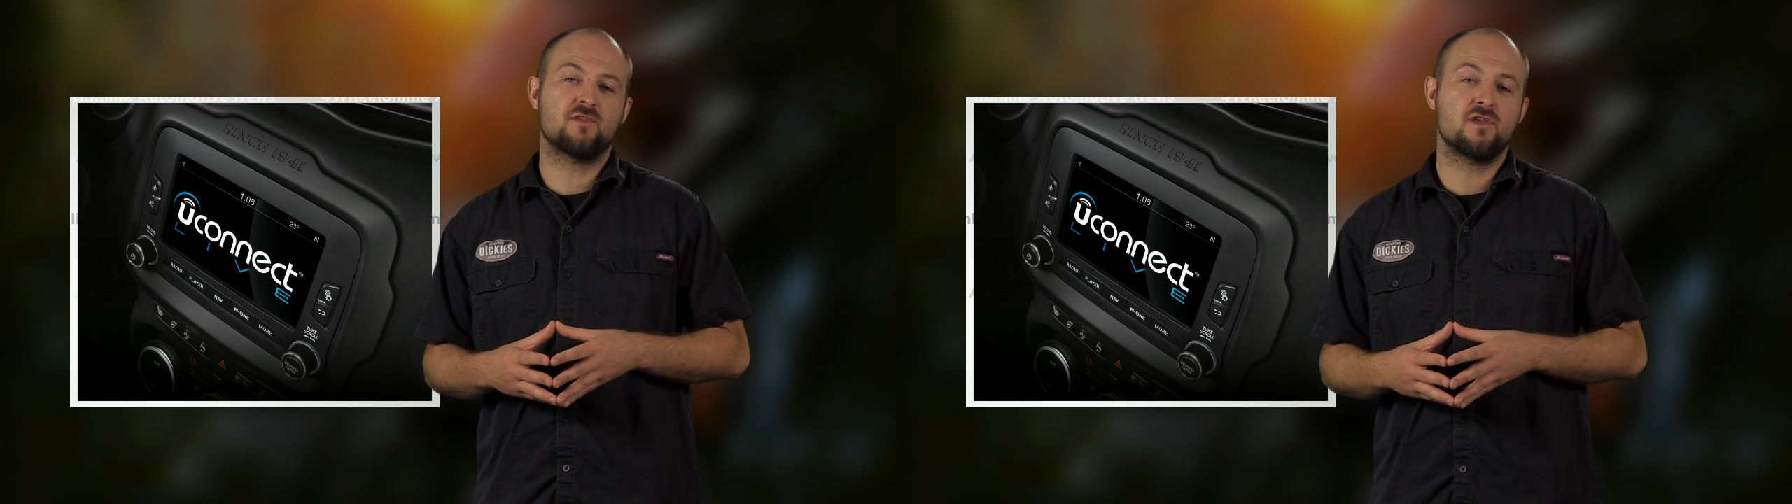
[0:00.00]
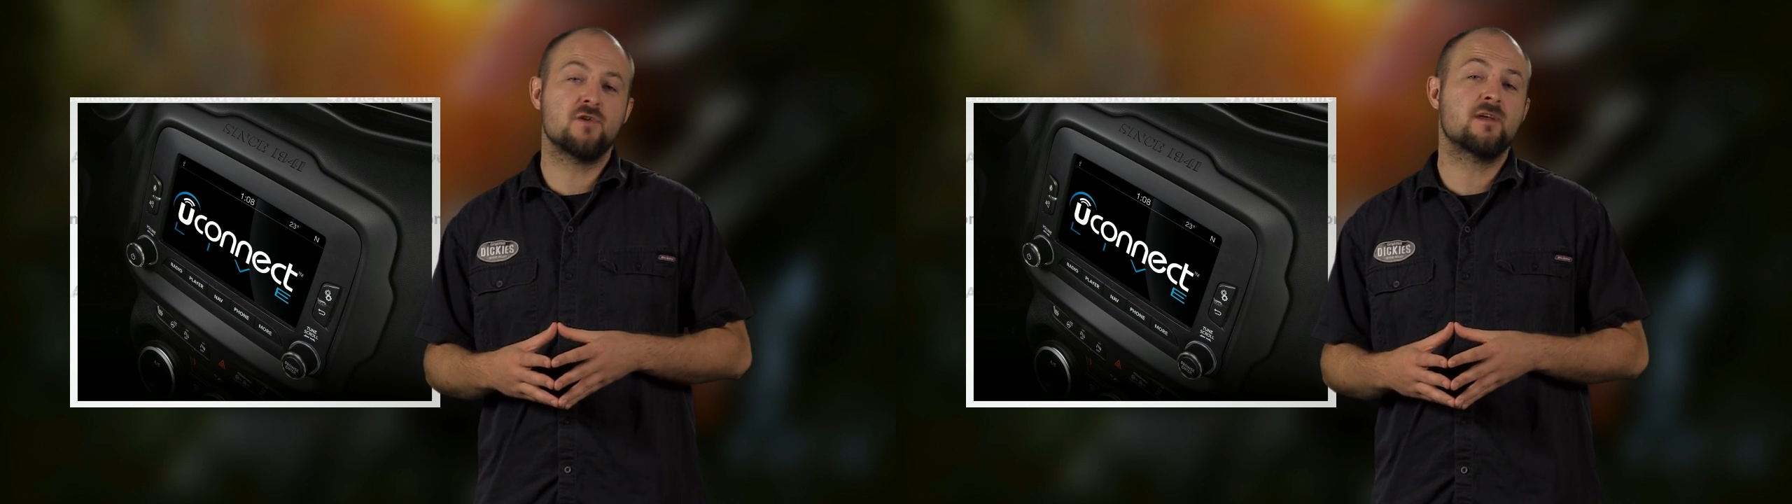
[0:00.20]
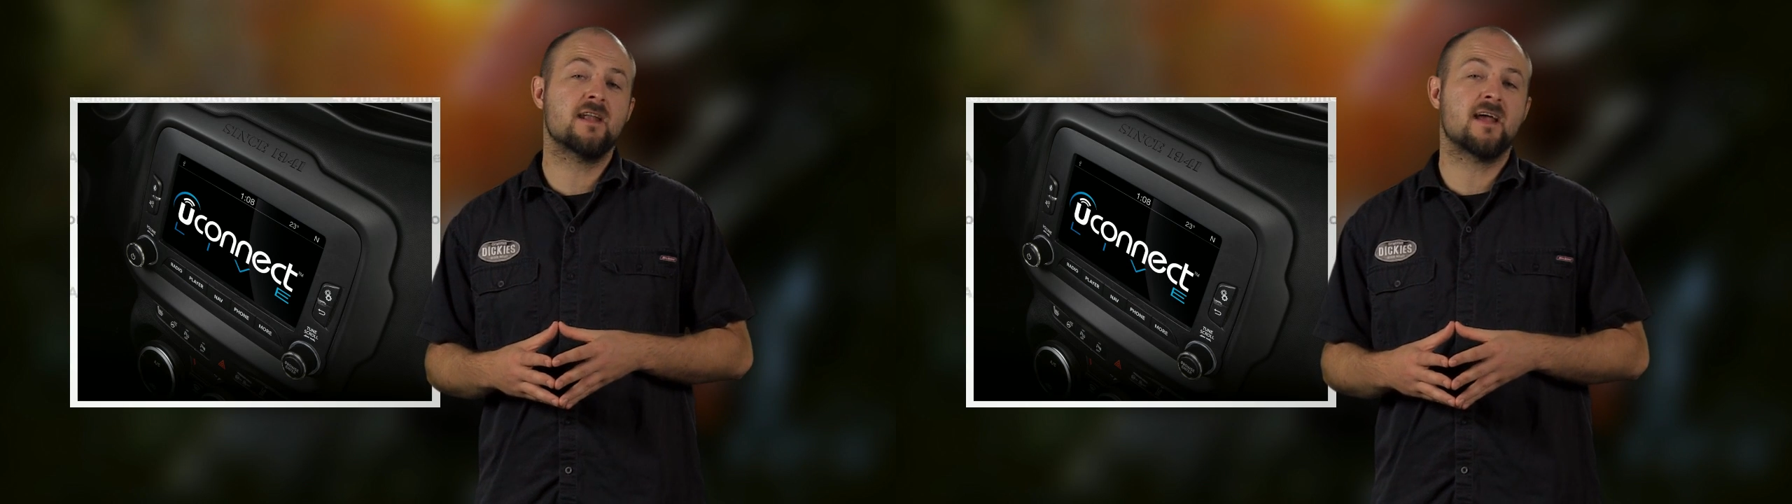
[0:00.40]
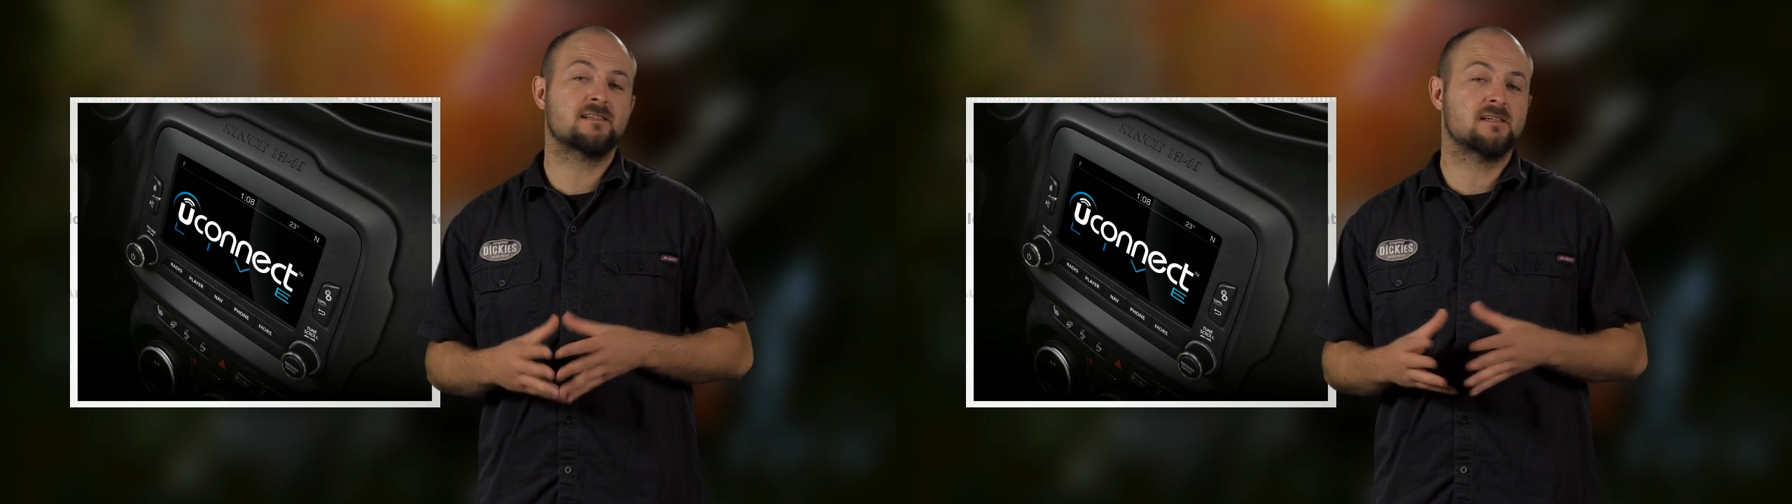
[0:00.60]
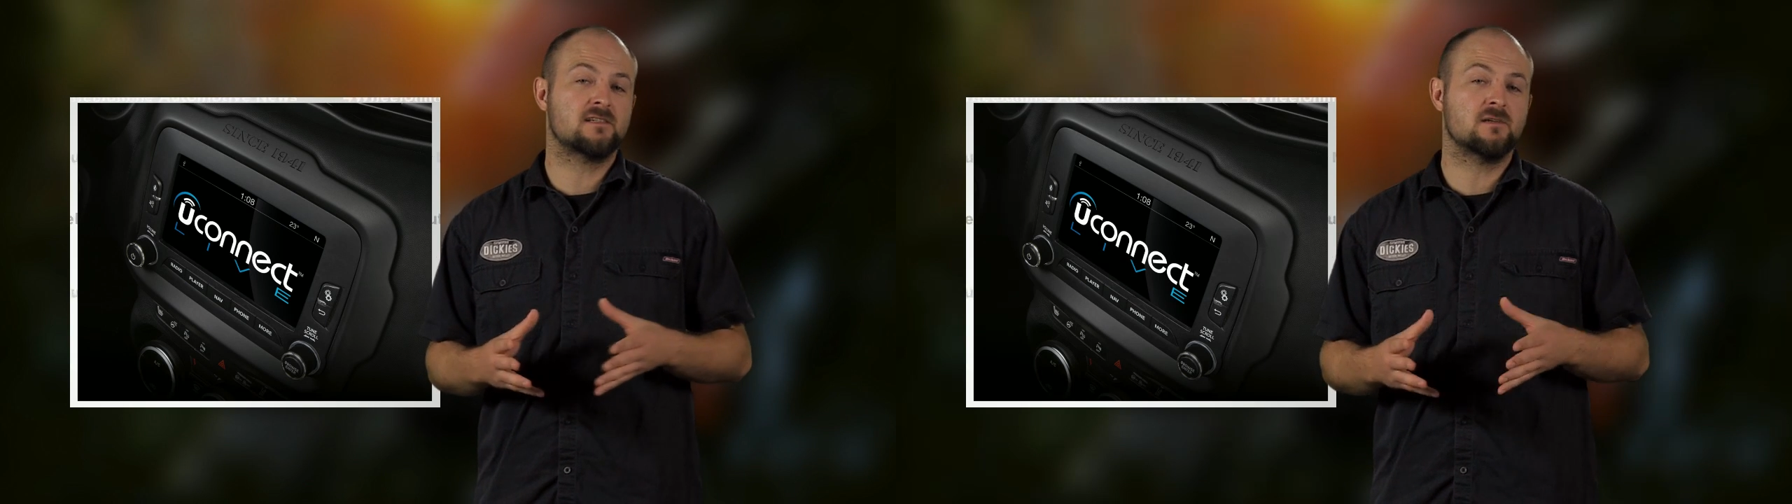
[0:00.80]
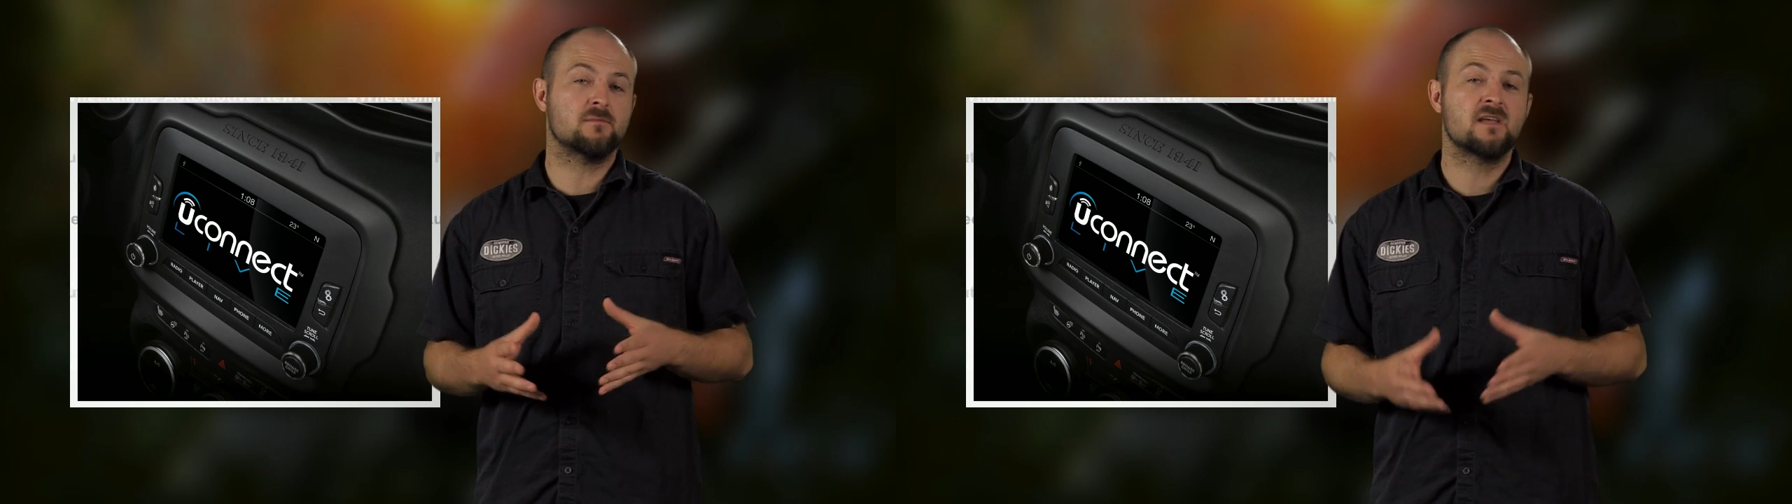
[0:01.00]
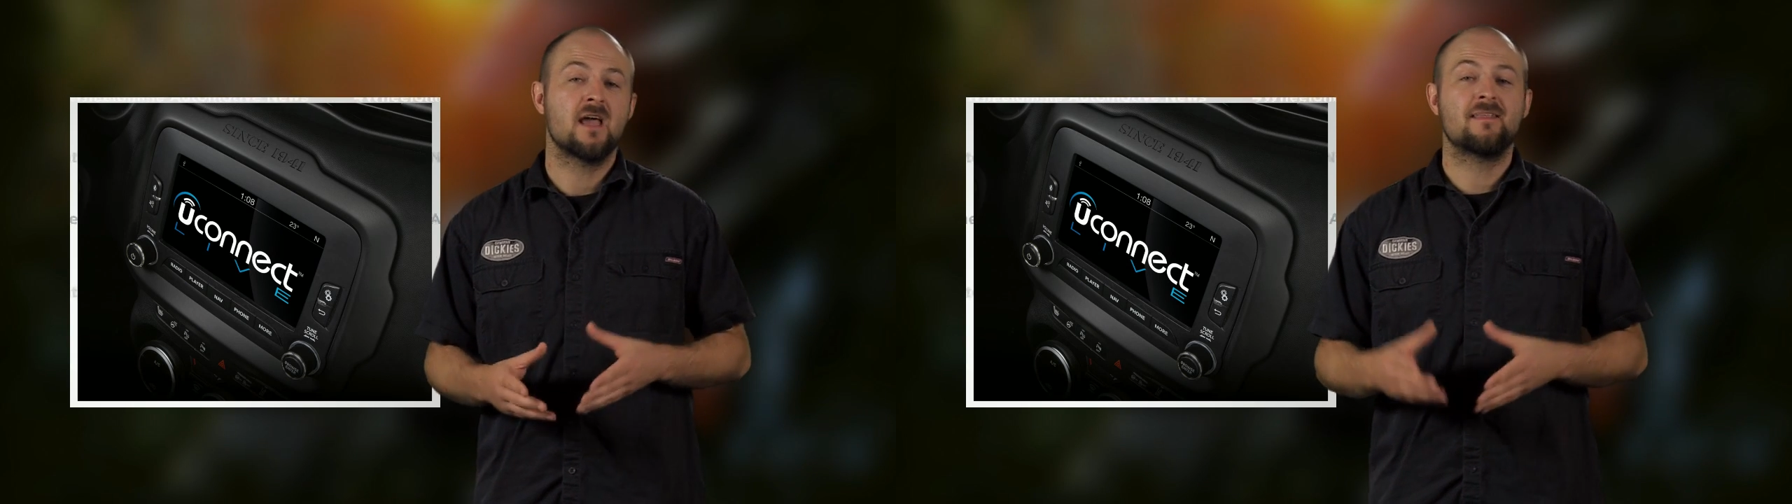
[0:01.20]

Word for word: the Uconnect systems